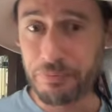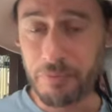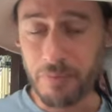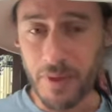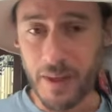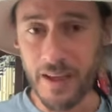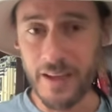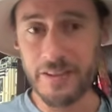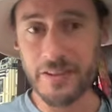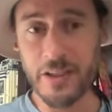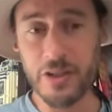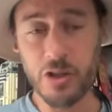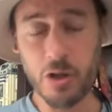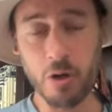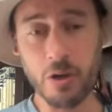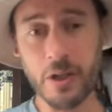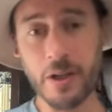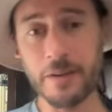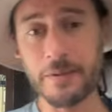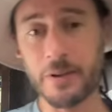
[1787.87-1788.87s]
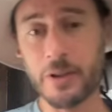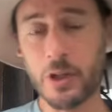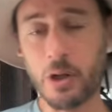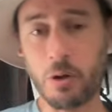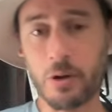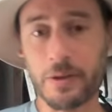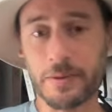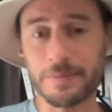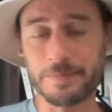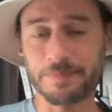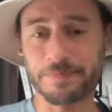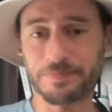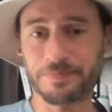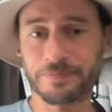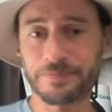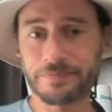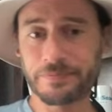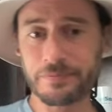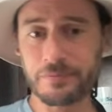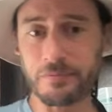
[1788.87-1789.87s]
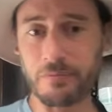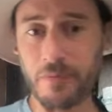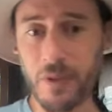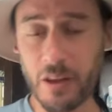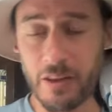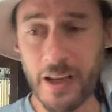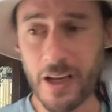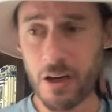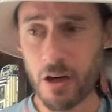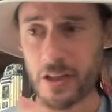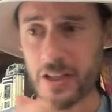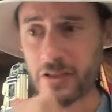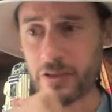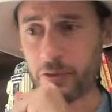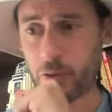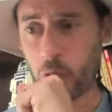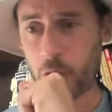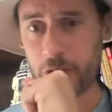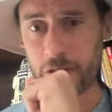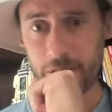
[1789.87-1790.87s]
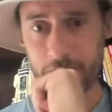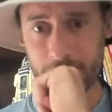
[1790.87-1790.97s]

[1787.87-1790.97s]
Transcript: As I choke on Coke. Lionheart needs a forge.